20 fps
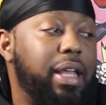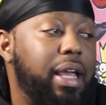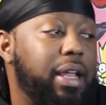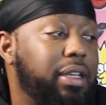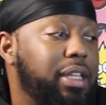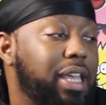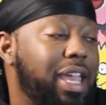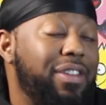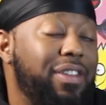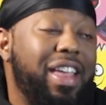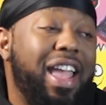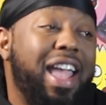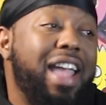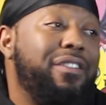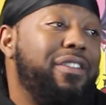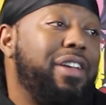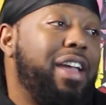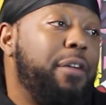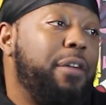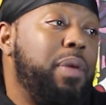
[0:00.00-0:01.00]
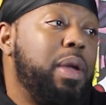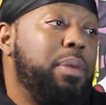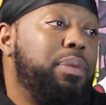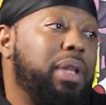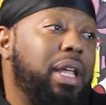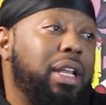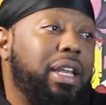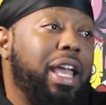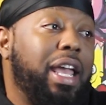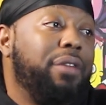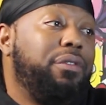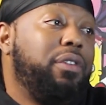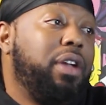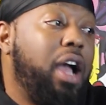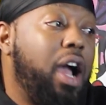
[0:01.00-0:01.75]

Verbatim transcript: that they even have people that they have